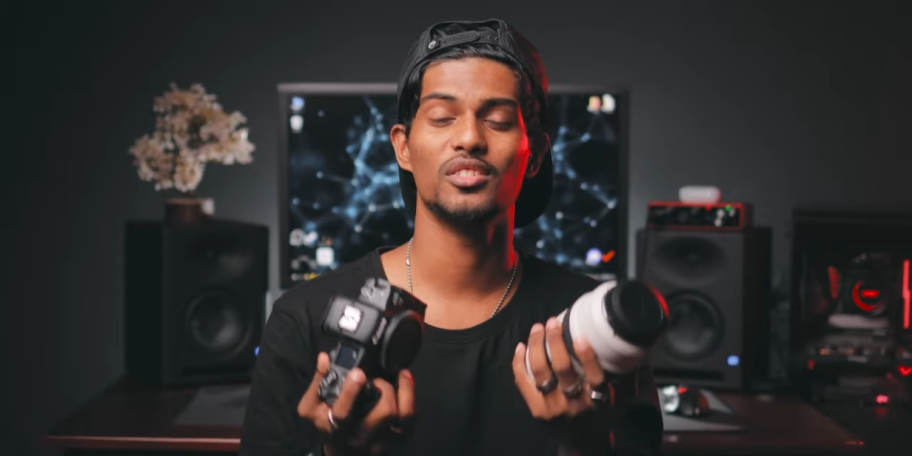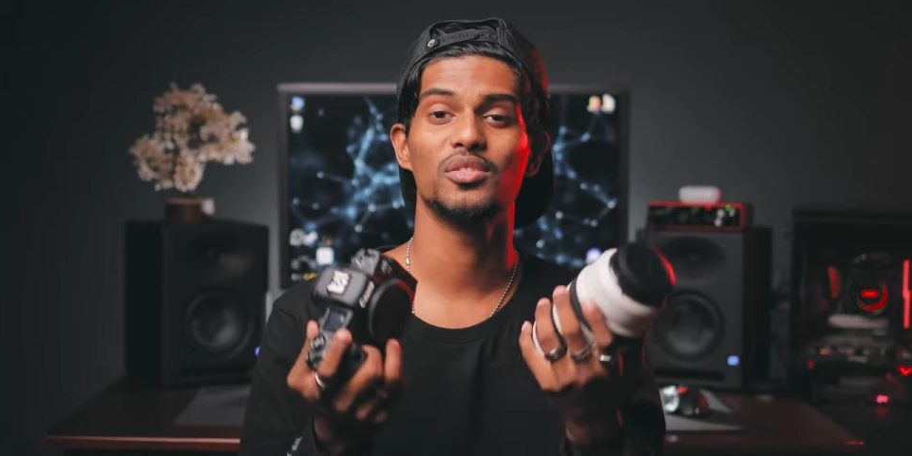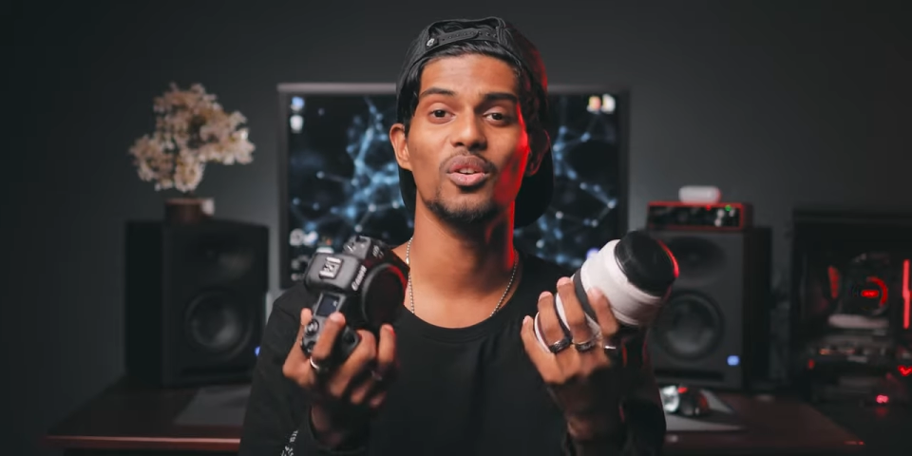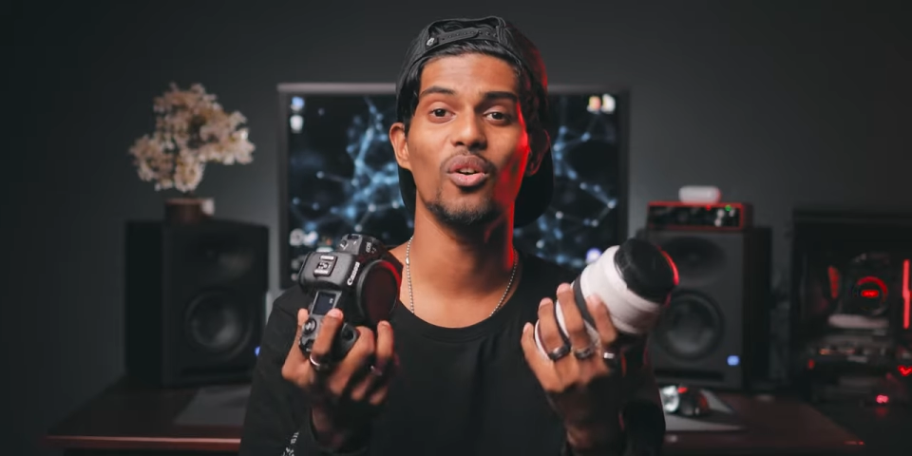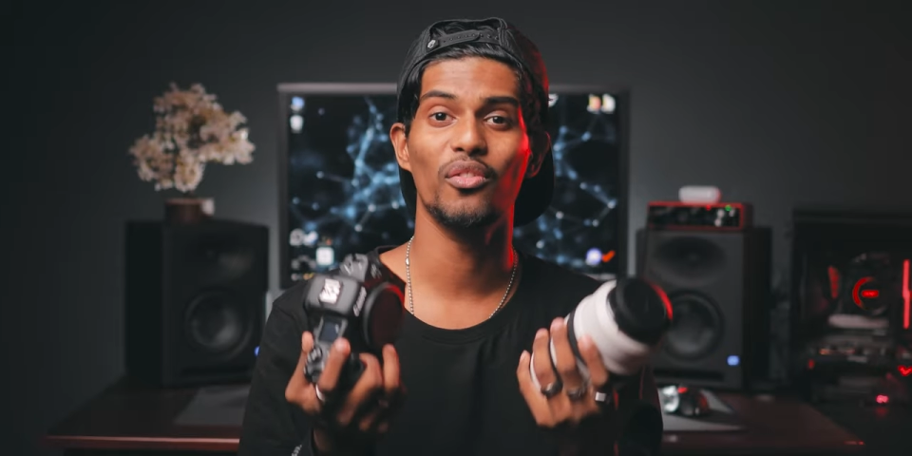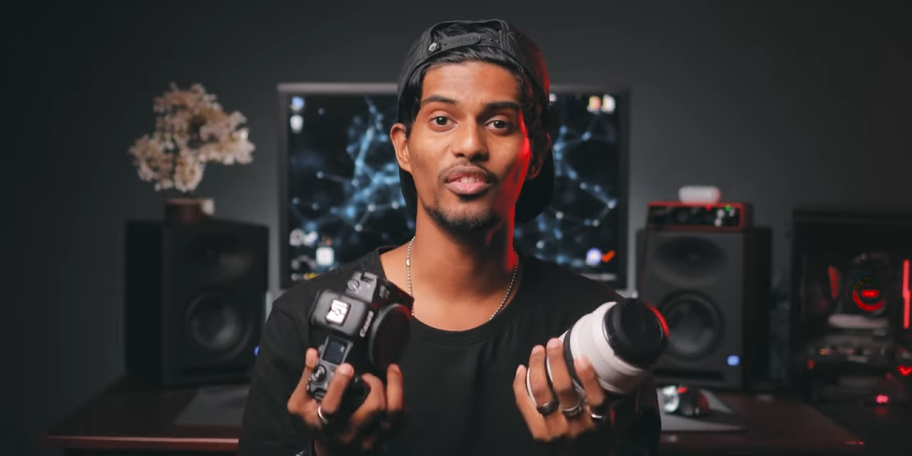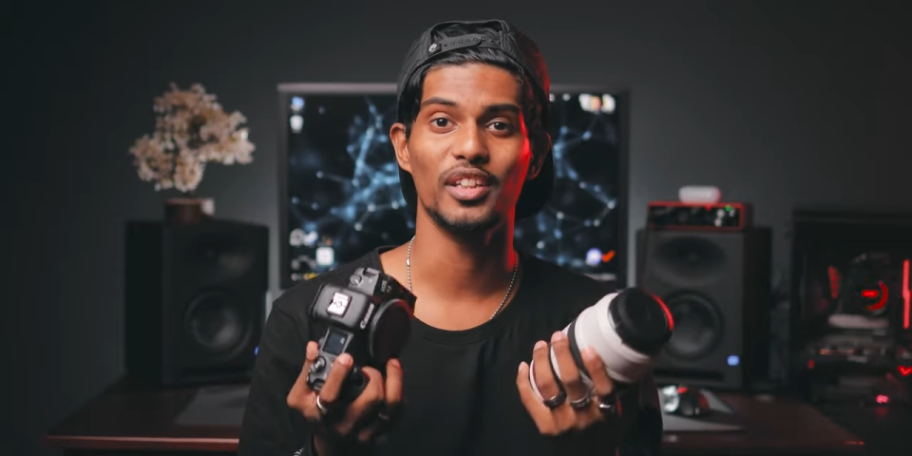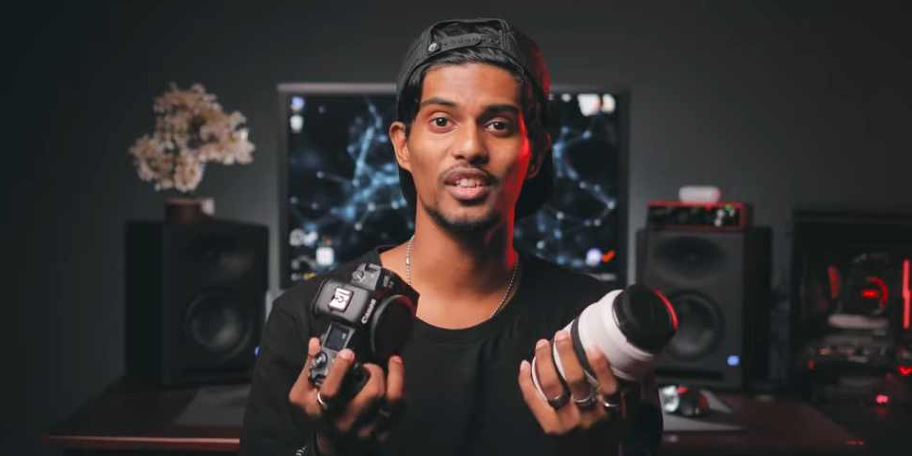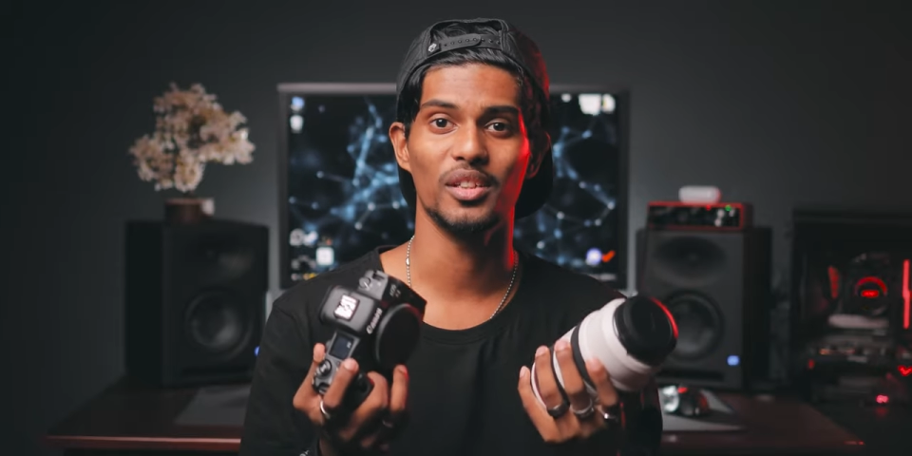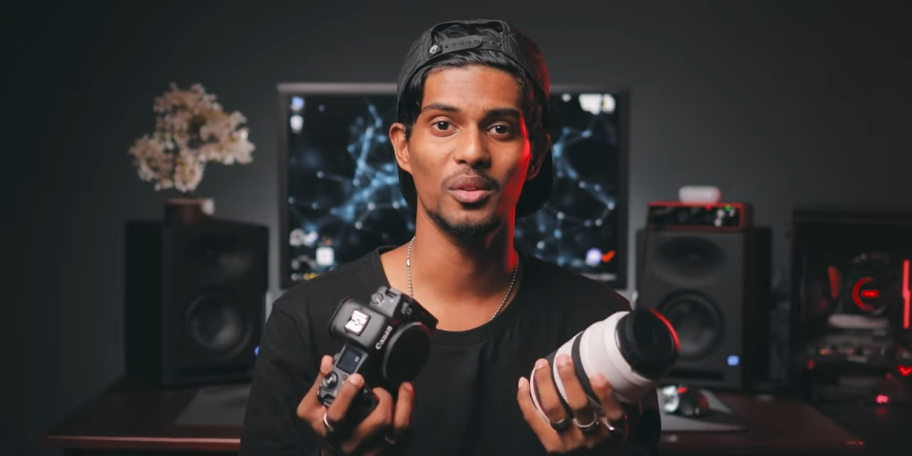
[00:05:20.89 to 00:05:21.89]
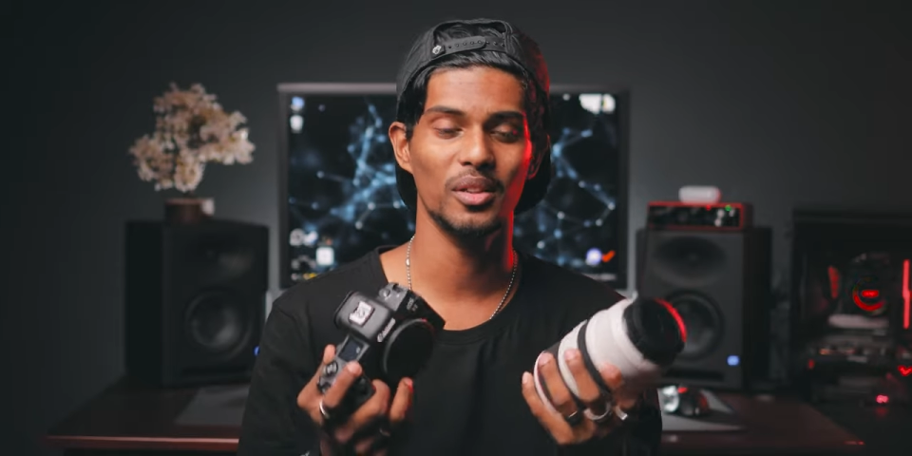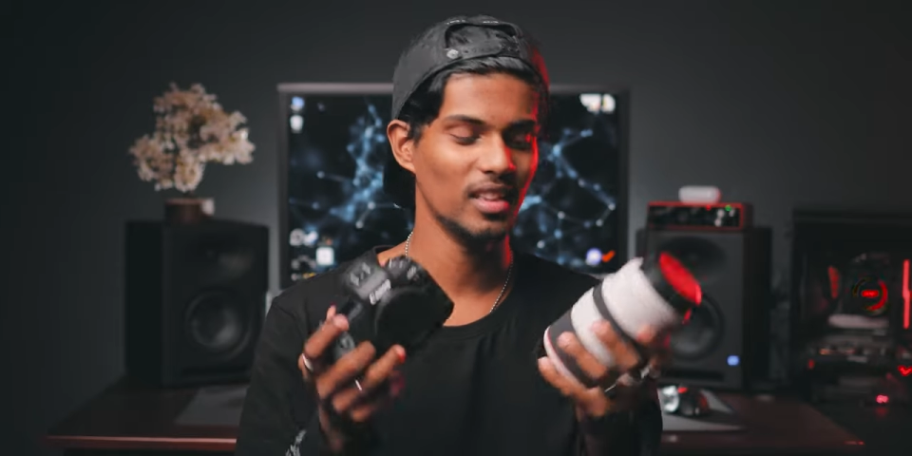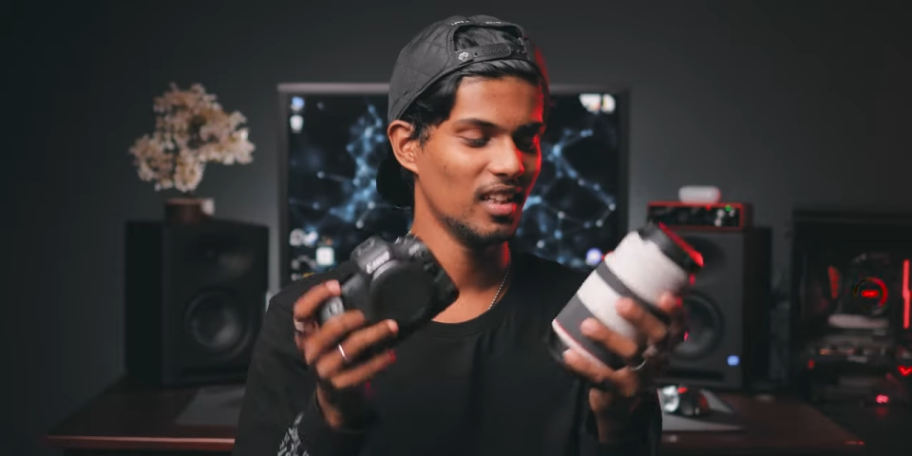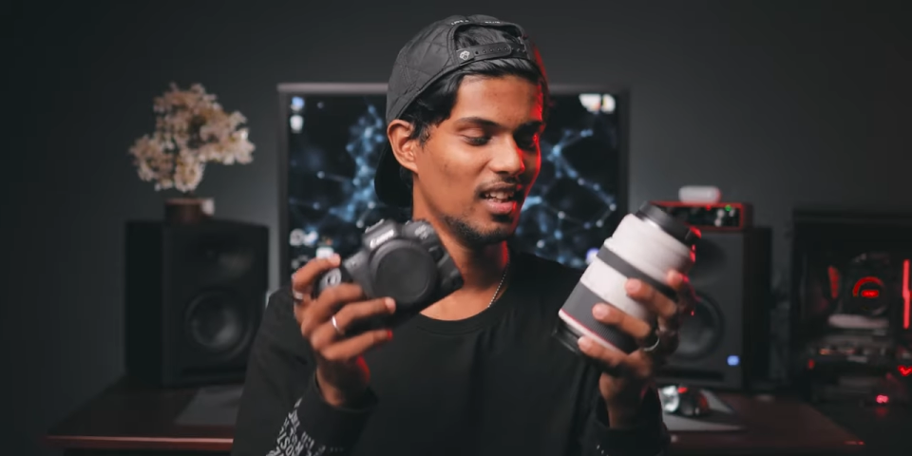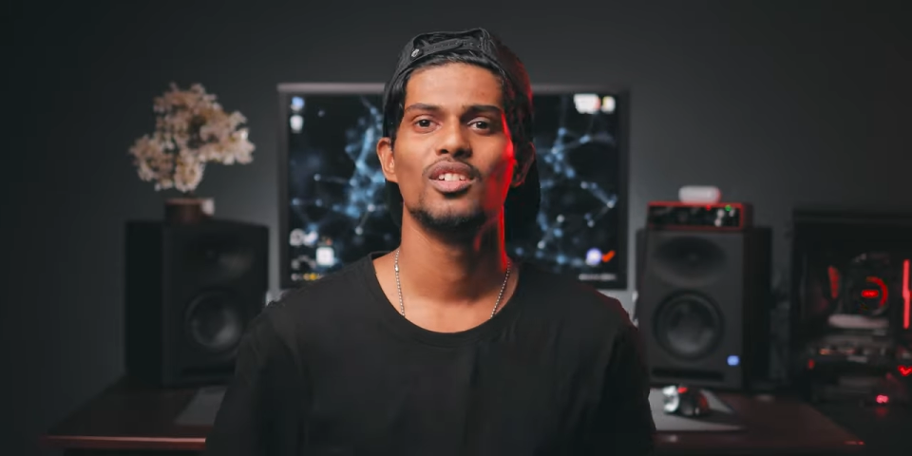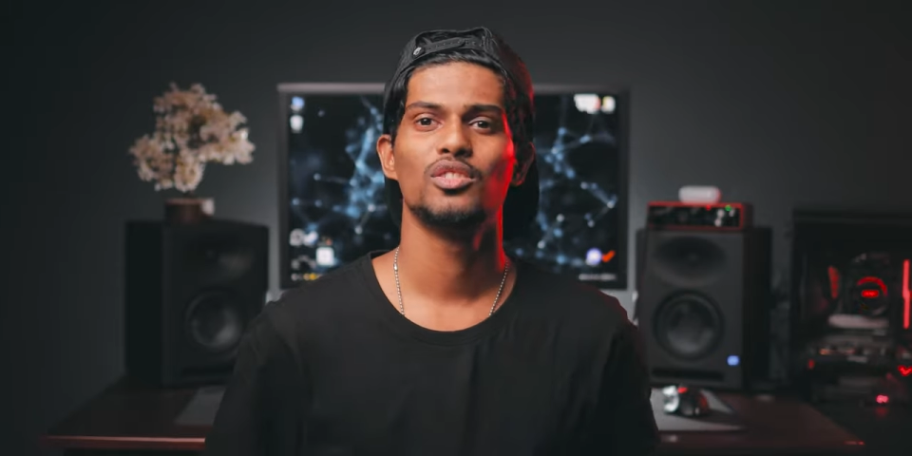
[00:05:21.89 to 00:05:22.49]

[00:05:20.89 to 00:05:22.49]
is so freaking good.